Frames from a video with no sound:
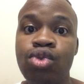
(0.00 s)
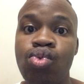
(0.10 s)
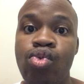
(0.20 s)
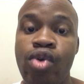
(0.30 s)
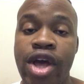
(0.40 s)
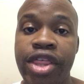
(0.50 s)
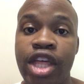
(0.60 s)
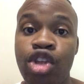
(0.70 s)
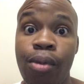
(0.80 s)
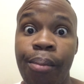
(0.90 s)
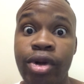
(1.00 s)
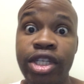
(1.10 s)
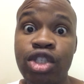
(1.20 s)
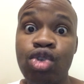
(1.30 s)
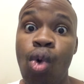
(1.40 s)
is worth it. Your
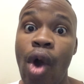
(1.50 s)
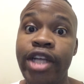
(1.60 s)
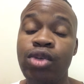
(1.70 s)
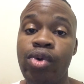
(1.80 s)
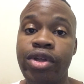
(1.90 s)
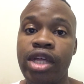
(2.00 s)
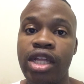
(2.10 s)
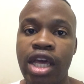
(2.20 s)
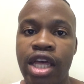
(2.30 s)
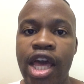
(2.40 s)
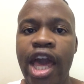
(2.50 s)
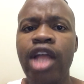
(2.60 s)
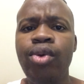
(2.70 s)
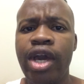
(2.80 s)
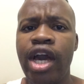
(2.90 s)
body is quite worth it, eh?
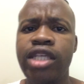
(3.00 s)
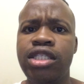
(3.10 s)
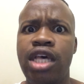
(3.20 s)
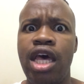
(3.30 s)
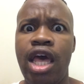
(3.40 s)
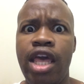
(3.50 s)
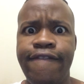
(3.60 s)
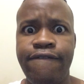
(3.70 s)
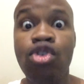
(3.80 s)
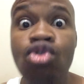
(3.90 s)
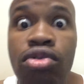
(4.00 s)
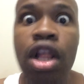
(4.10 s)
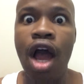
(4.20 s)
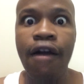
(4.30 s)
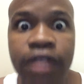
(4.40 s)
Anyway, guys, if you
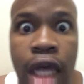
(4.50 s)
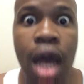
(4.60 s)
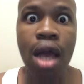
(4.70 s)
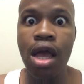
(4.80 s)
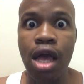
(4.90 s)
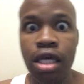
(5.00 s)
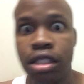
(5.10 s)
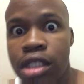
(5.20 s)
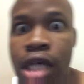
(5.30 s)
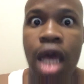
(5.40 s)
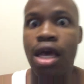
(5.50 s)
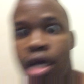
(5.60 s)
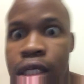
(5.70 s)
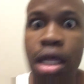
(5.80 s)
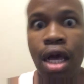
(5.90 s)
love this, hit